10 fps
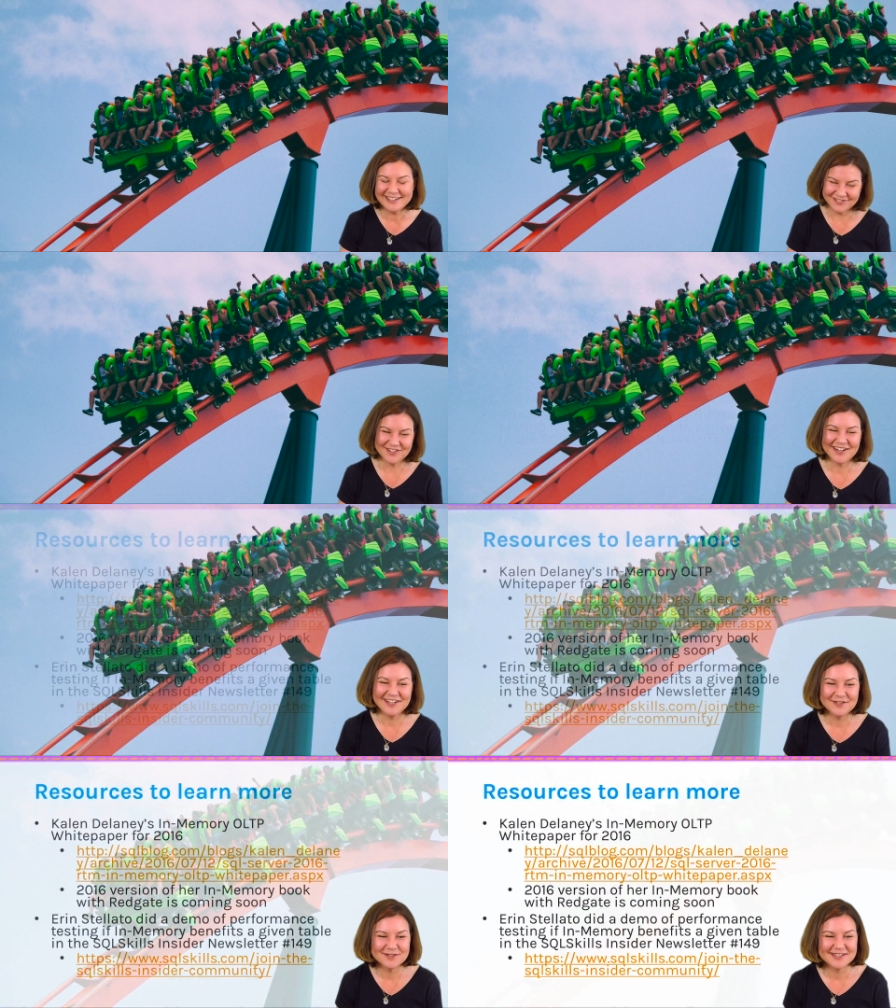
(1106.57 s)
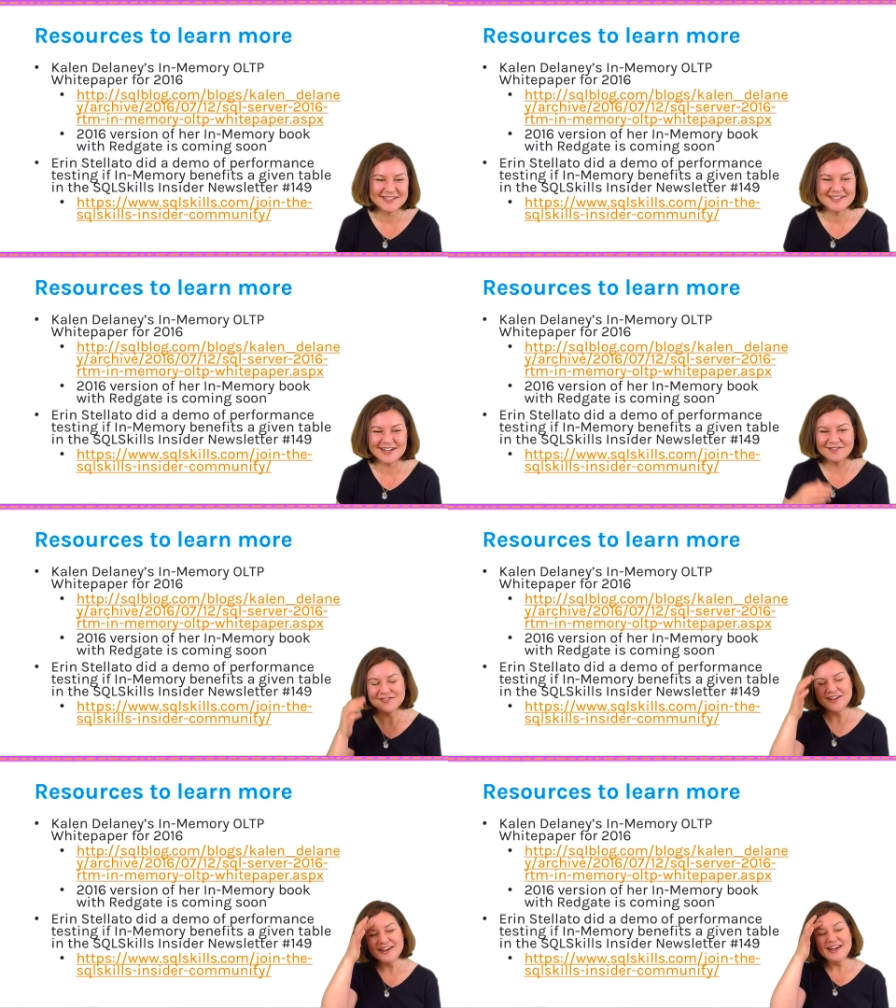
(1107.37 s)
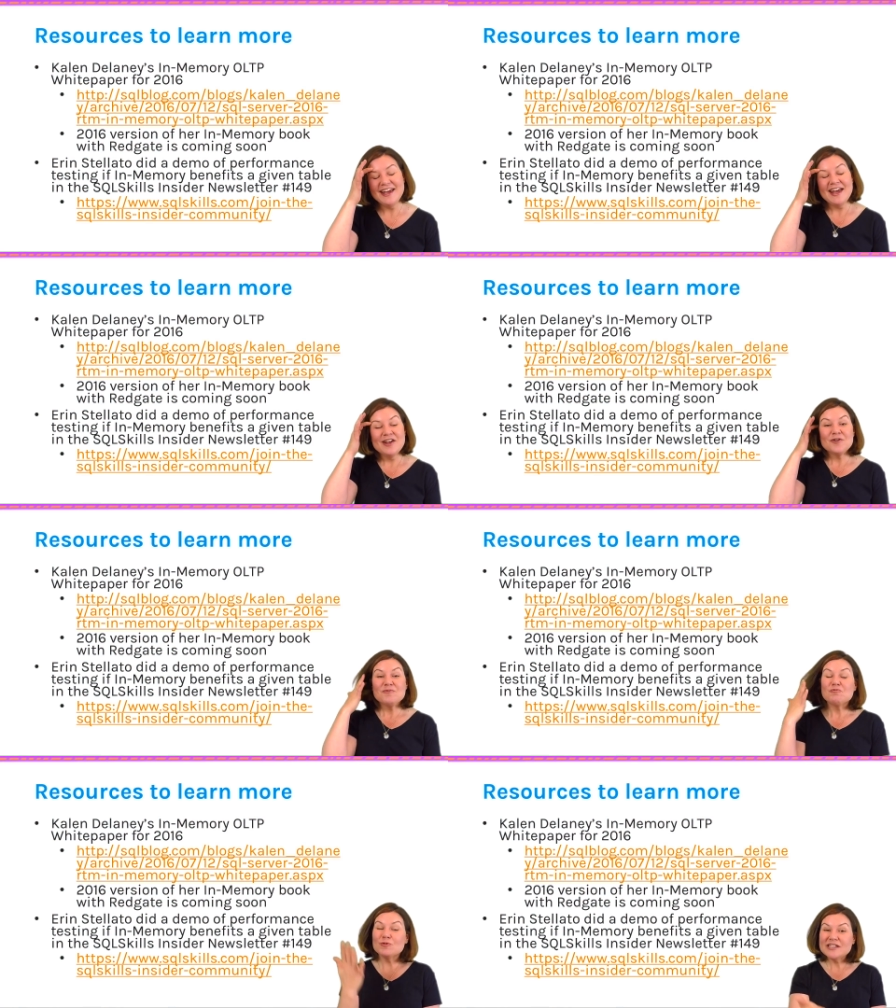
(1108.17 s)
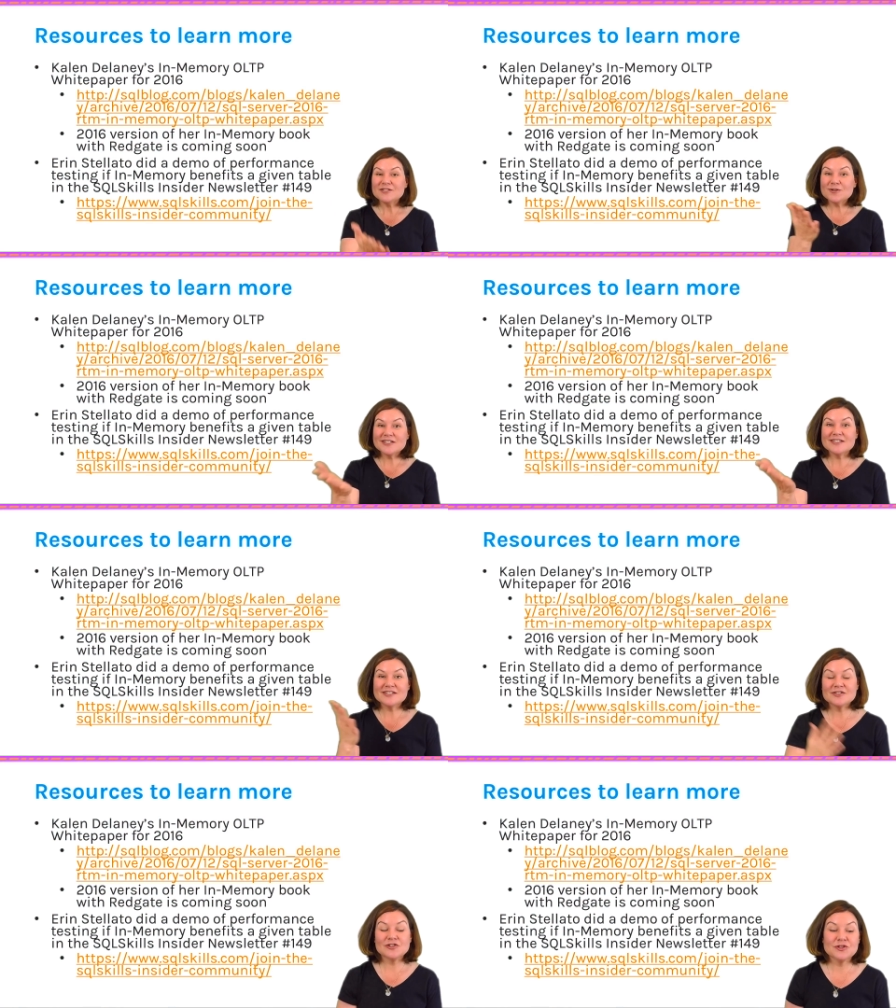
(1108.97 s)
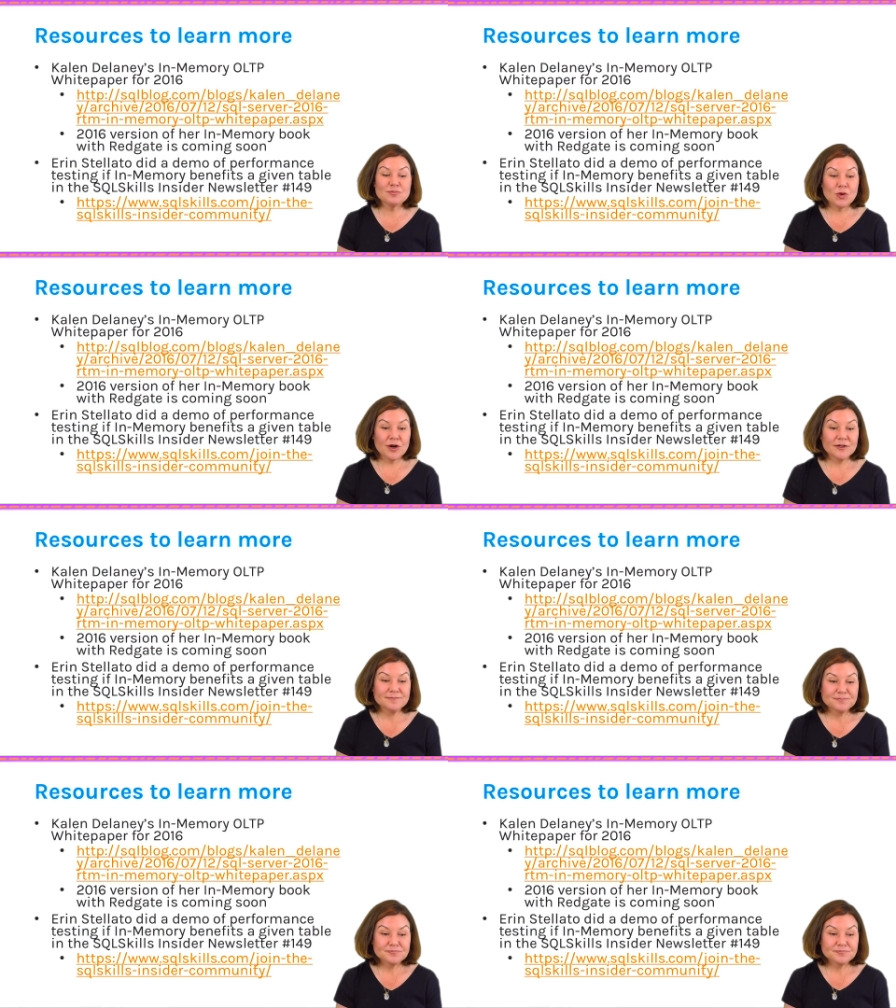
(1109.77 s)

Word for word: if you're going to use this stuff. Resources to learn more.